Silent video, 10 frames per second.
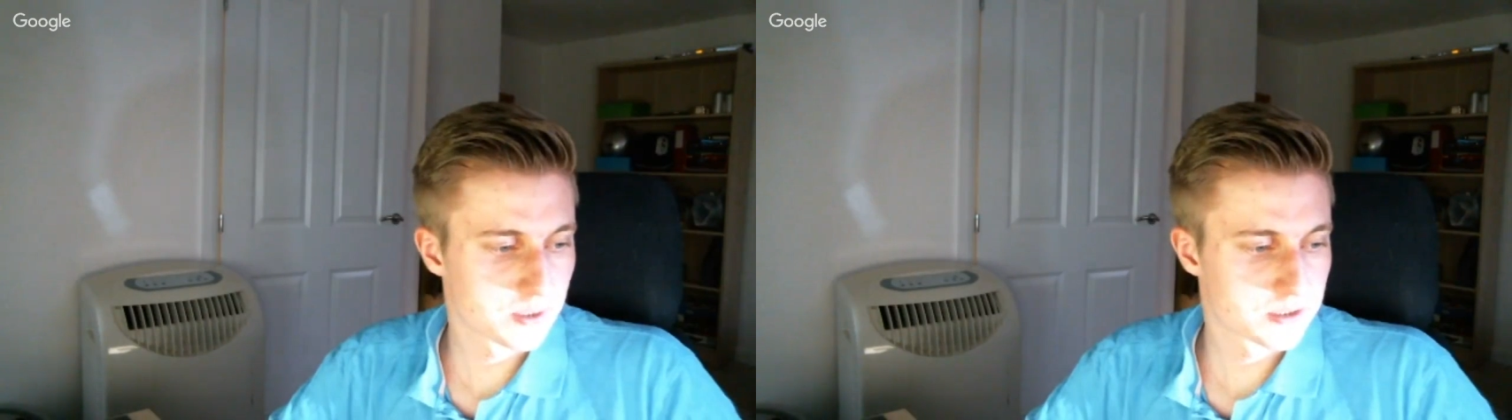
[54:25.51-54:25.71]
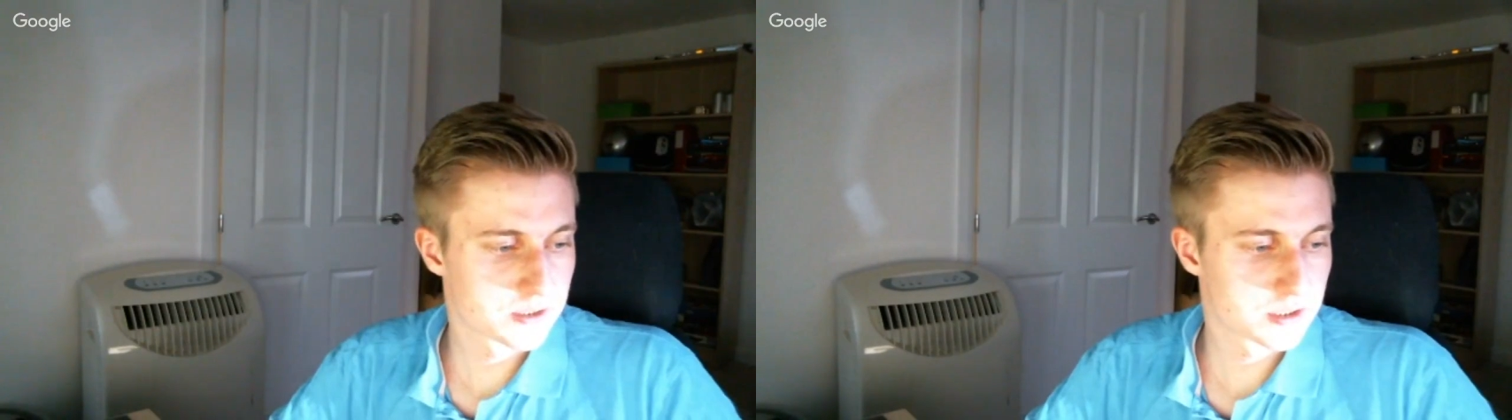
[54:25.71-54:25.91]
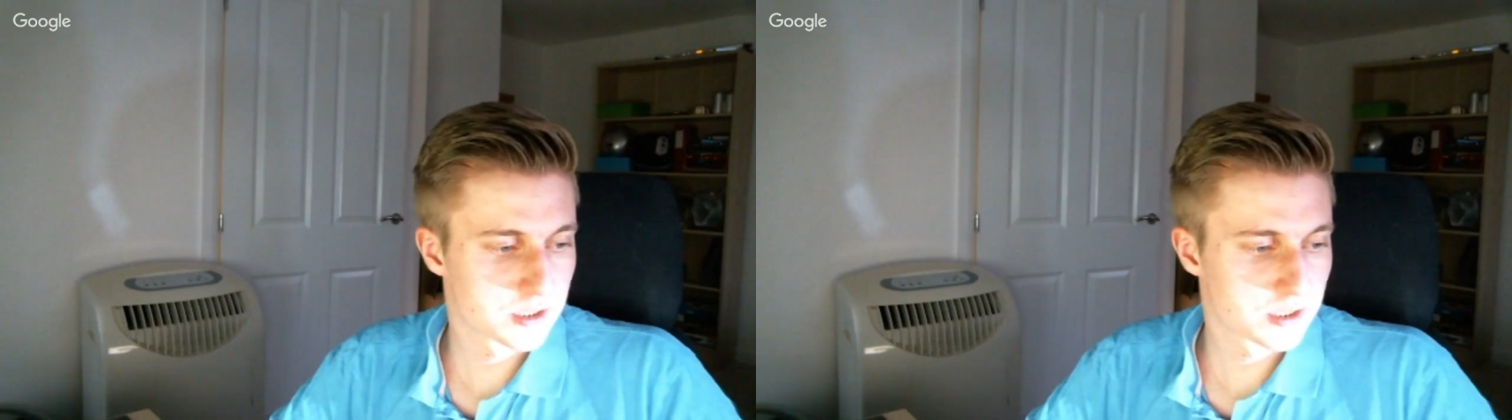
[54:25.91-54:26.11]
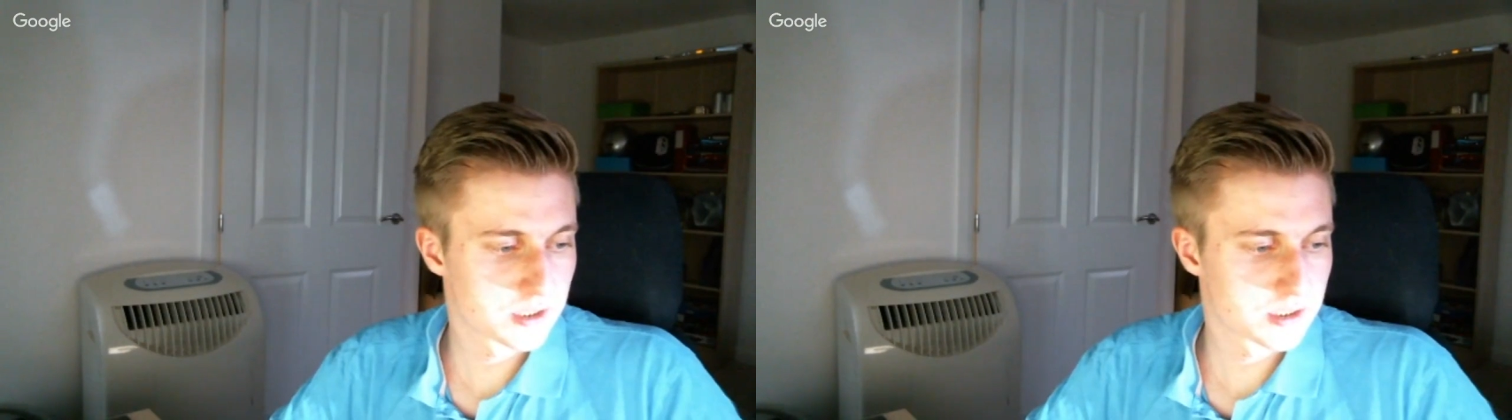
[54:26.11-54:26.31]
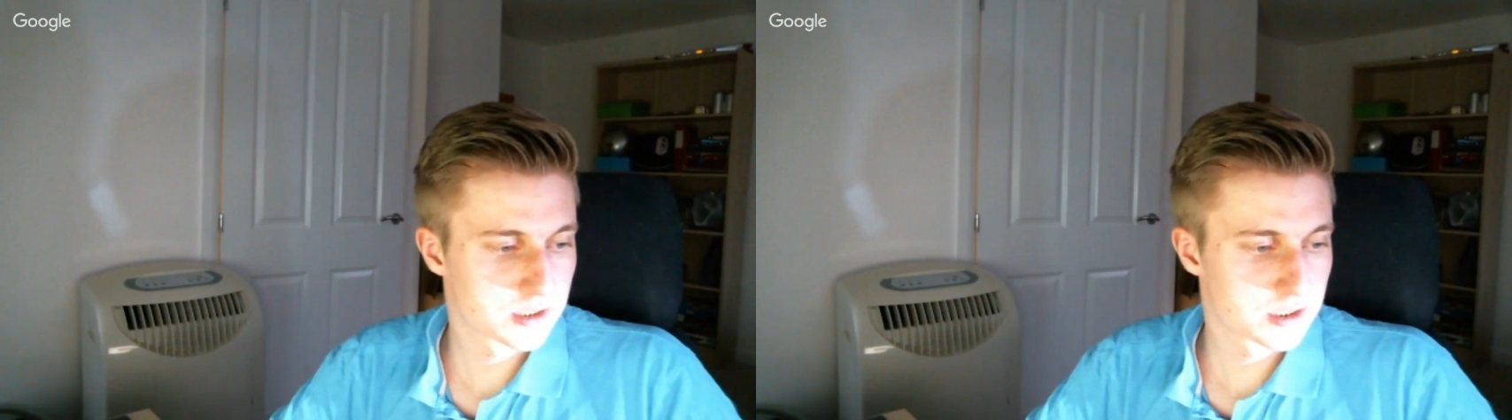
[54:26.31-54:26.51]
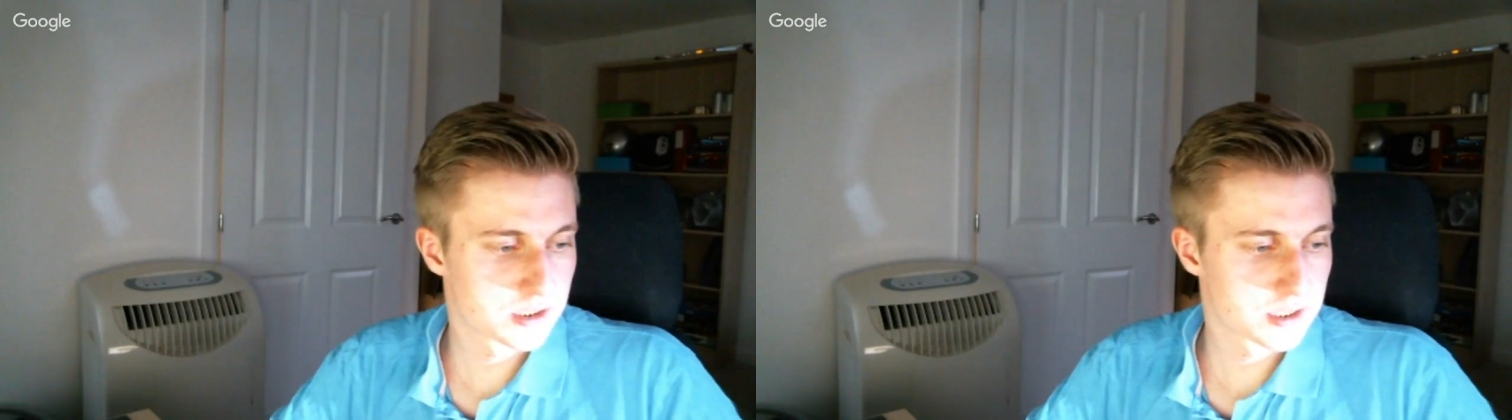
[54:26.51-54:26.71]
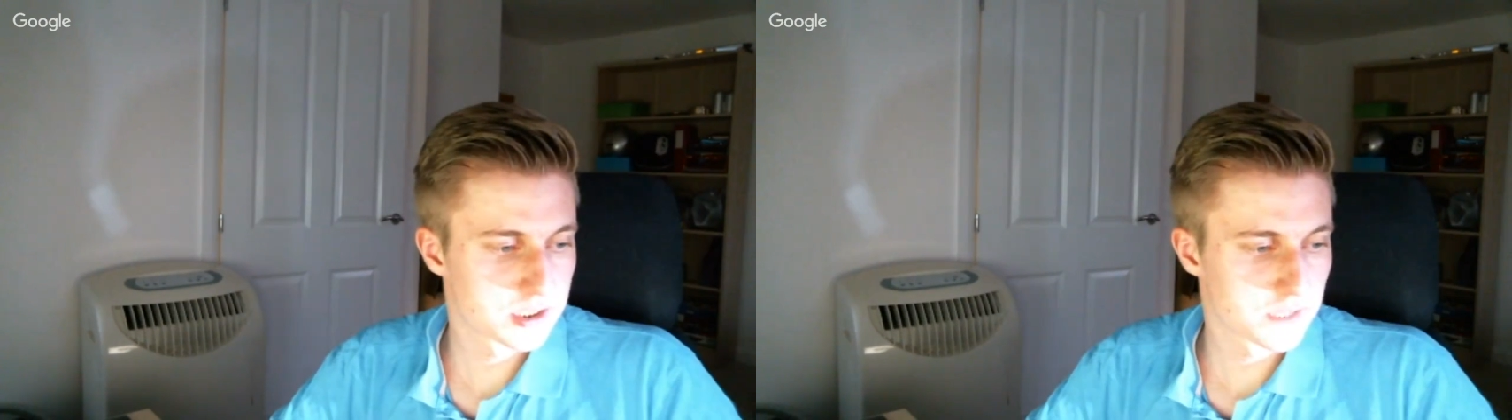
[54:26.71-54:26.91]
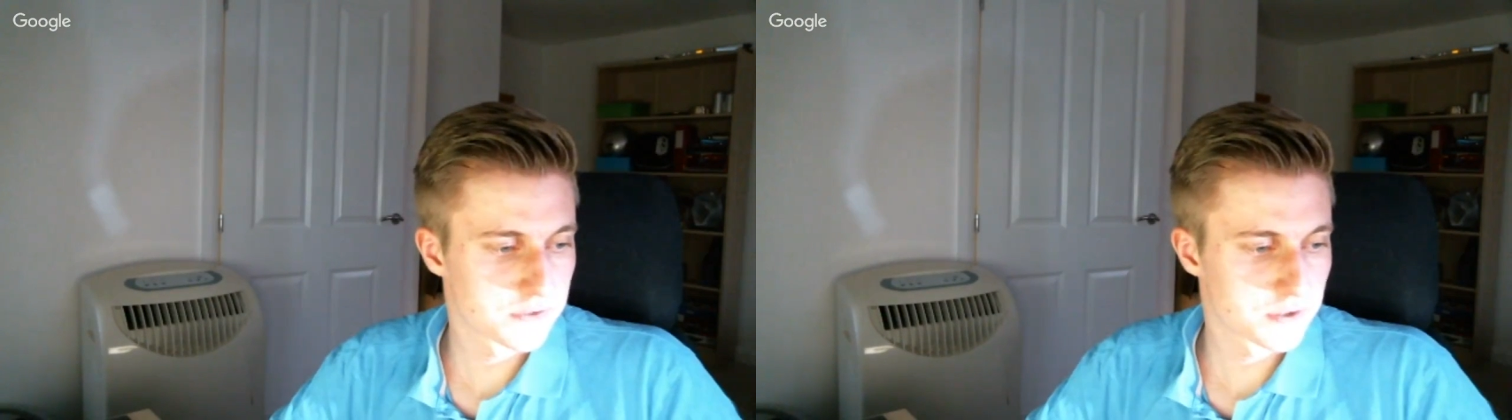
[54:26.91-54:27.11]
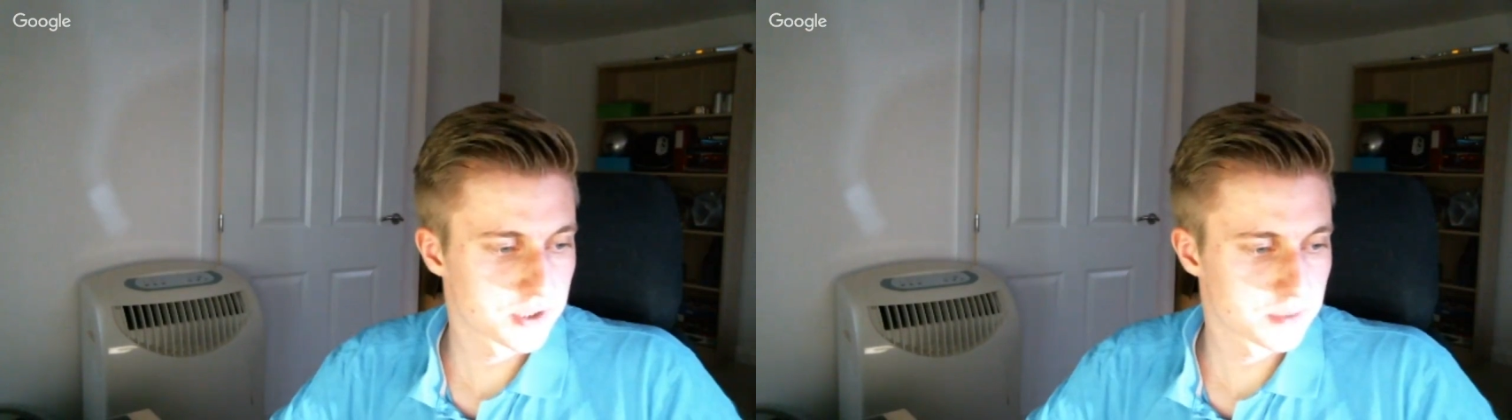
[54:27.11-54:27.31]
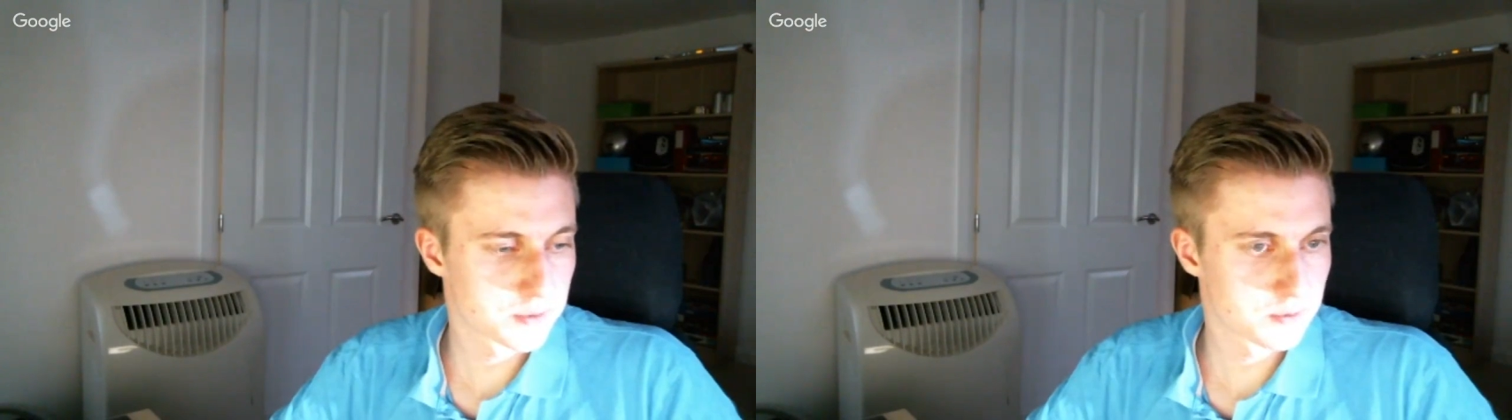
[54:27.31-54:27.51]
it's the best I've got at the
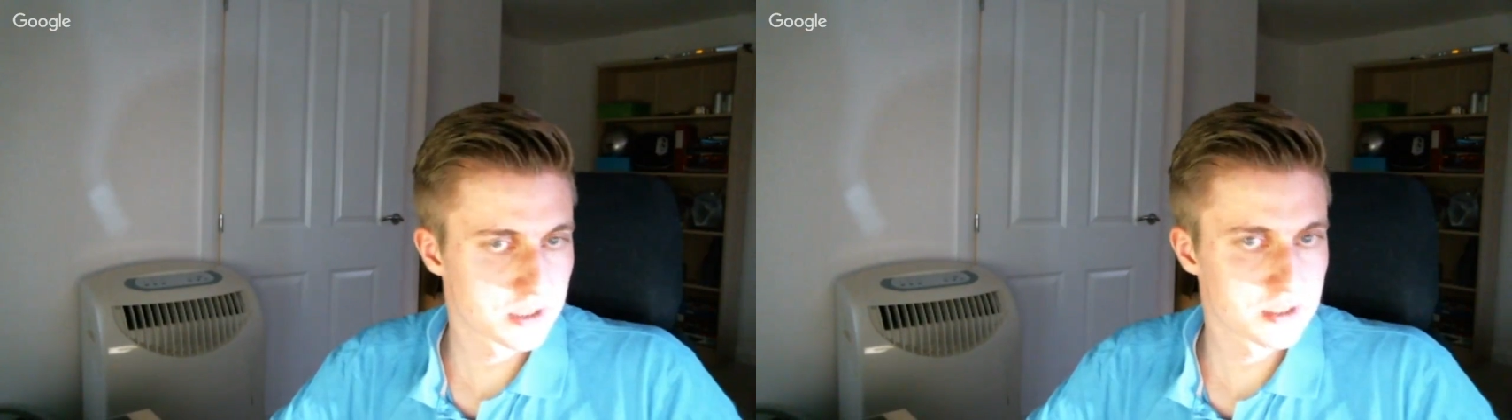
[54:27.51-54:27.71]
moment.